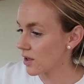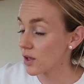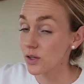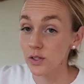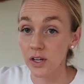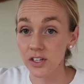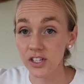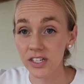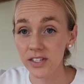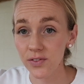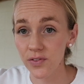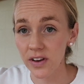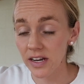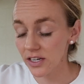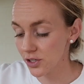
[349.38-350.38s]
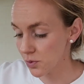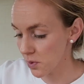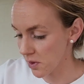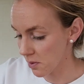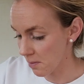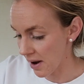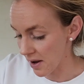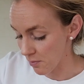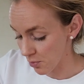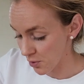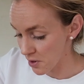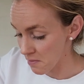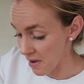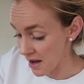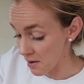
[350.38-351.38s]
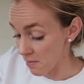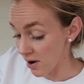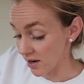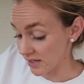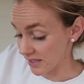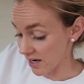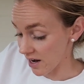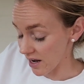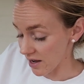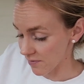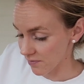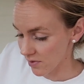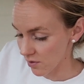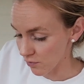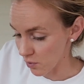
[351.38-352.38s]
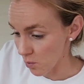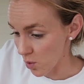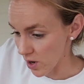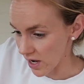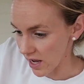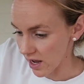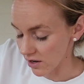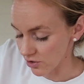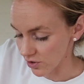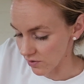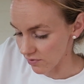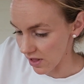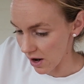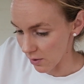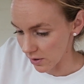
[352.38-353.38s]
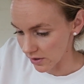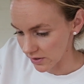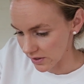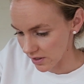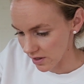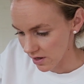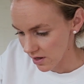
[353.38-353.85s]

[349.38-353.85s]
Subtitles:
So I just finished with my pre-made bonsai from 1-800-Flowers.